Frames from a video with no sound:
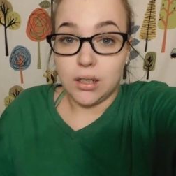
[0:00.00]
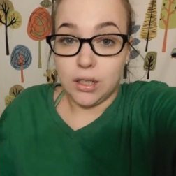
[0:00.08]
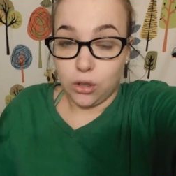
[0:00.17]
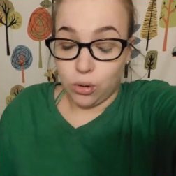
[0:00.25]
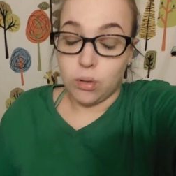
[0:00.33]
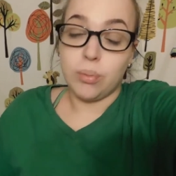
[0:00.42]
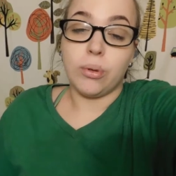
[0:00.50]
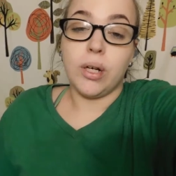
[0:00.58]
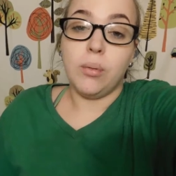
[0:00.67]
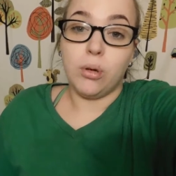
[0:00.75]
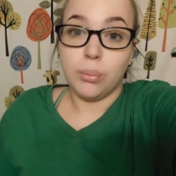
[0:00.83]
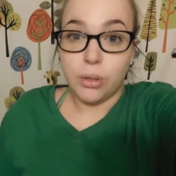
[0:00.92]
incorporate
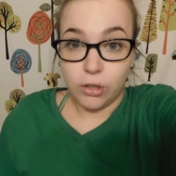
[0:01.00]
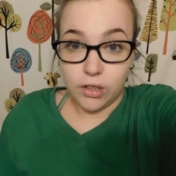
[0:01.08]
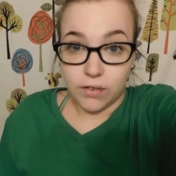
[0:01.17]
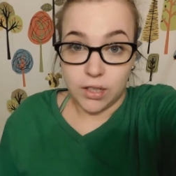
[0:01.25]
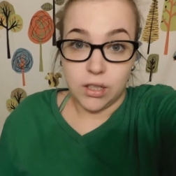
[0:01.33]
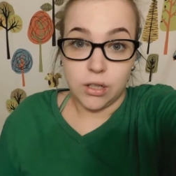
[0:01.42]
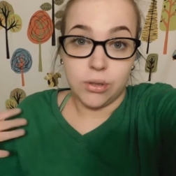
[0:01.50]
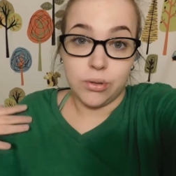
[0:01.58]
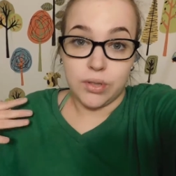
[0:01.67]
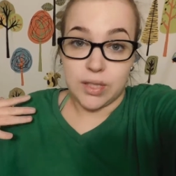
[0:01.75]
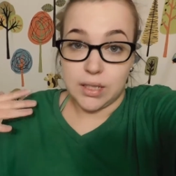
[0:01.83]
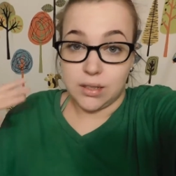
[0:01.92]
more beauty
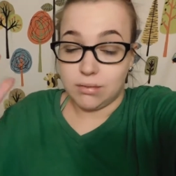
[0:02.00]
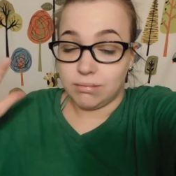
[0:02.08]
videos and